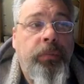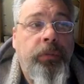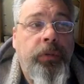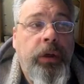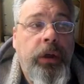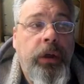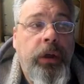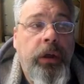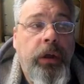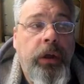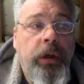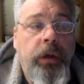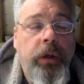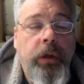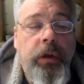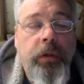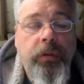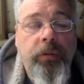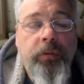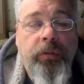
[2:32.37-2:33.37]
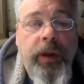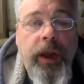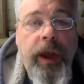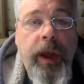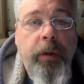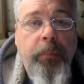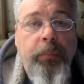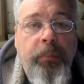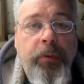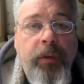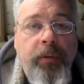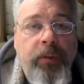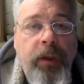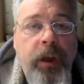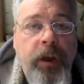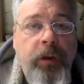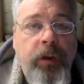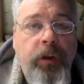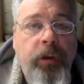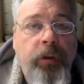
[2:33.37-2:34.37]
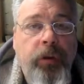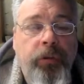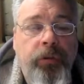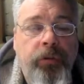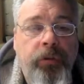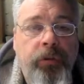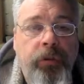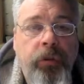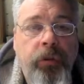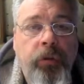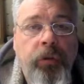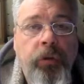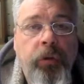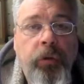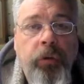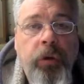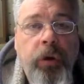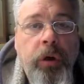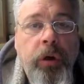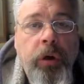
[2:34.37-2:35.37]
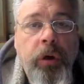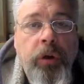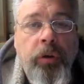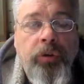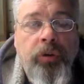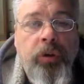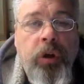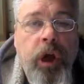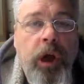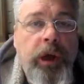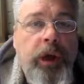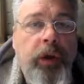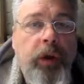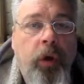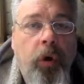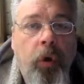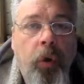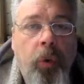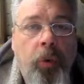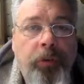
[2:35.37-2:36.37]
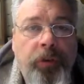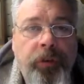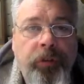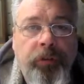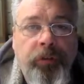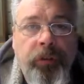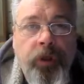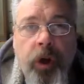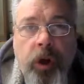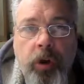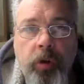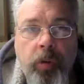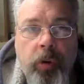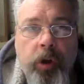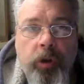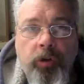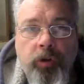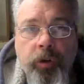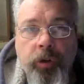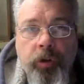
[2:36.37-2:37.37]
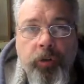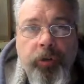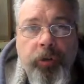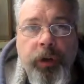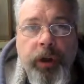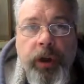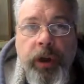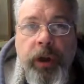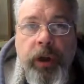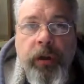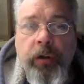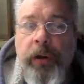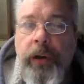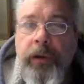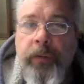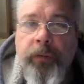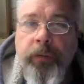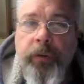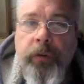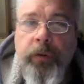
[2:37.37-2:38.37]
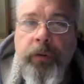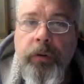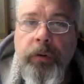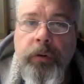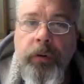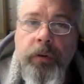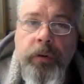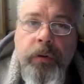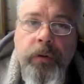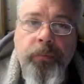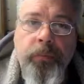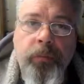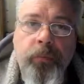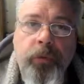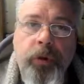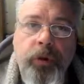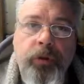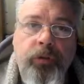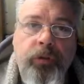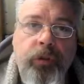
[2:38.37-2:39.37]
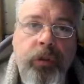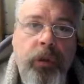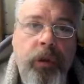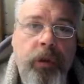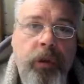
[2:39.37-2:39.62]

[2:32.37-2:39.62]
the tape that they use to try and hold this ductwork to the air handler, which